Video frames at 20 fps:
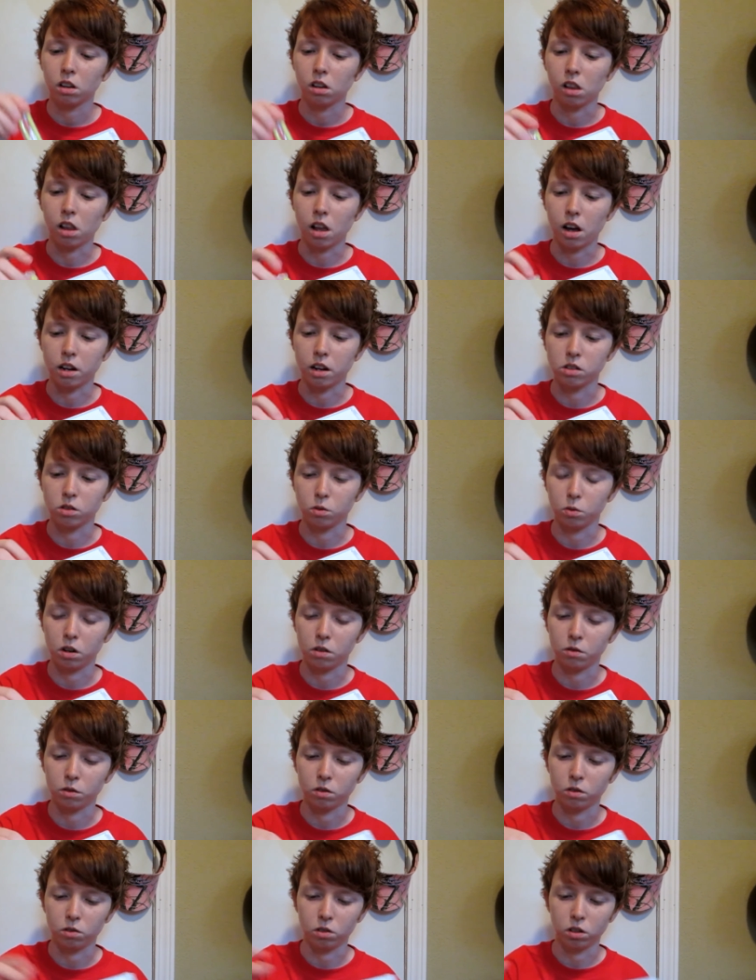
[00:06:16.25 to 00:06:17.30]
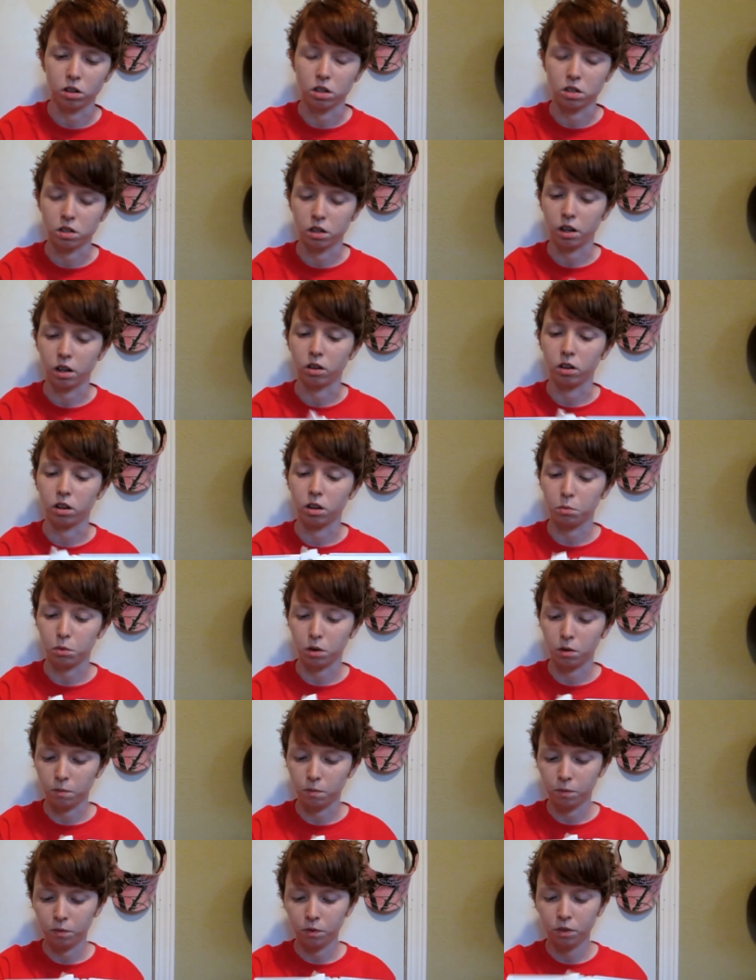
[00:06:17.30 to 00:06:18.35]
lines or whatever for a design on it. But
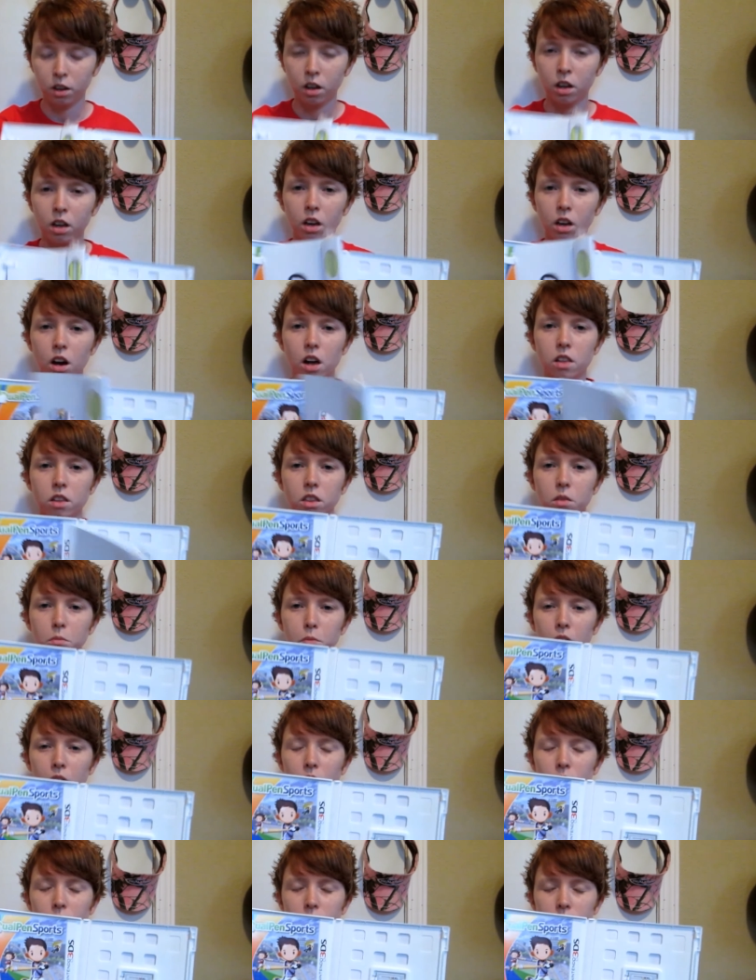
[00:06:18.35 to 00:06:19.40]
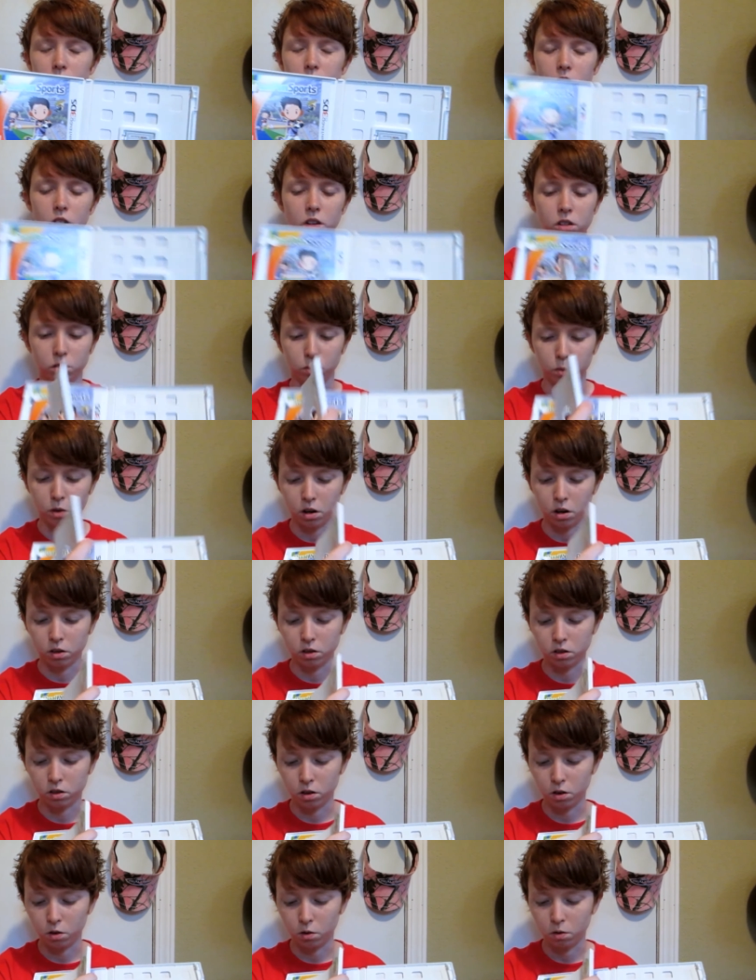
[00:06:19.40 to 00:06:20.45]
and then the manual is in there as well.
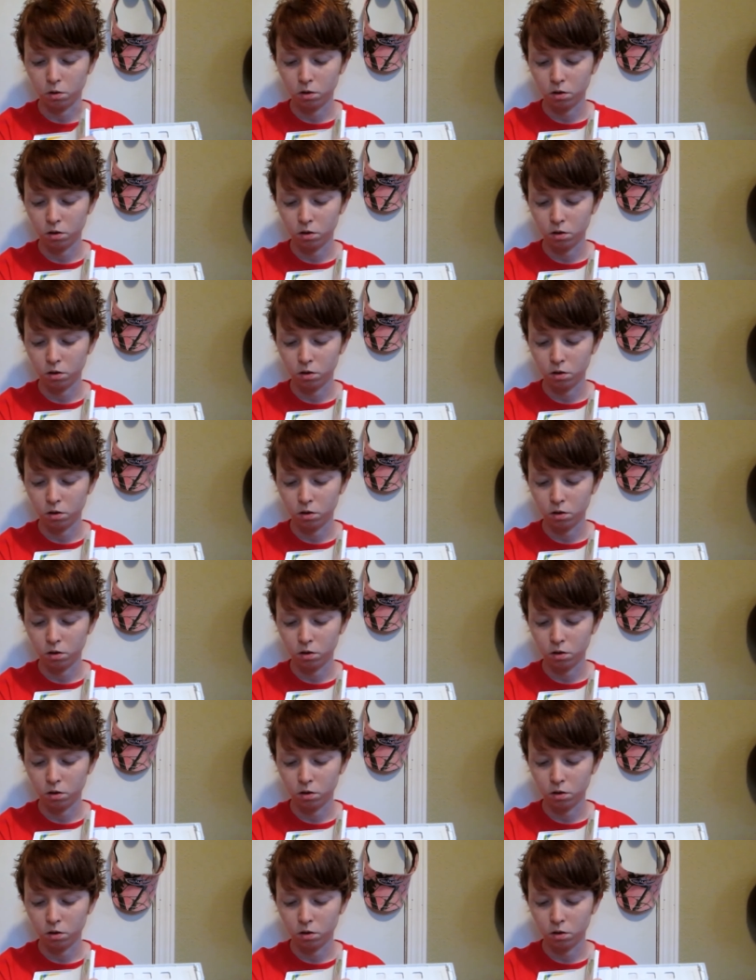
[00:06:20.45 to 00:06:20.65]
So